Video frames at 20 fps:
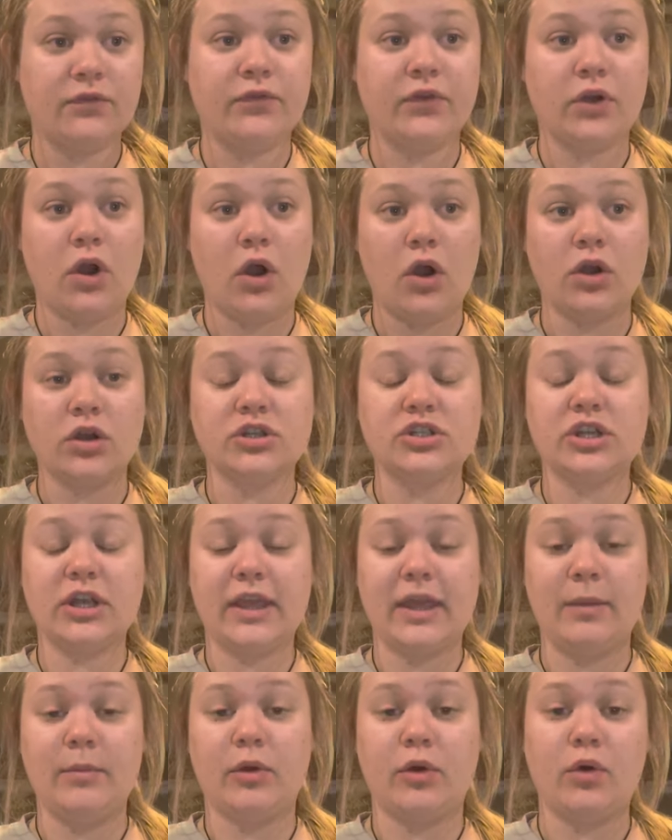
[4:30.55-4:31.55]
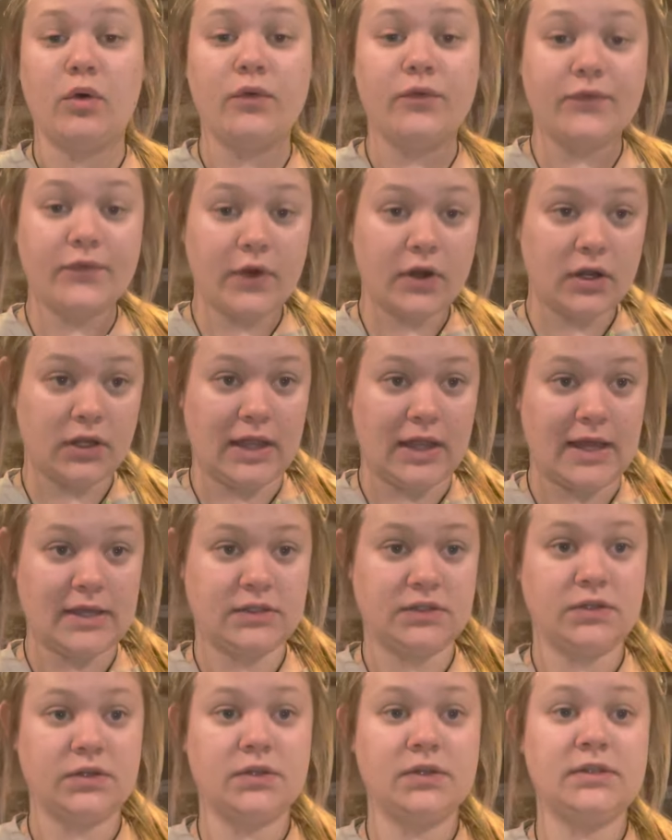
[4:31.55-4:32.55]
for harsh chemical
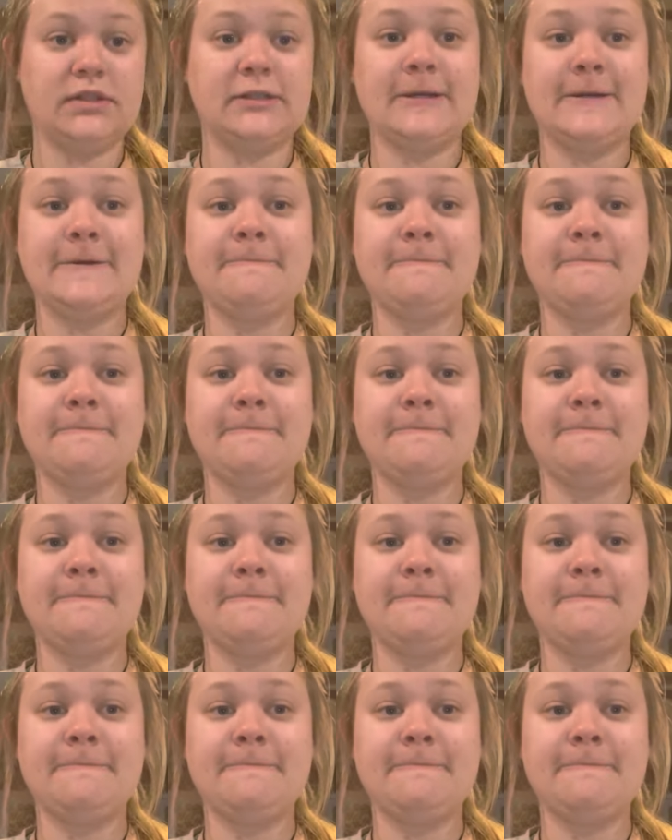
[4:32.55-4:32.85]
fertilizers.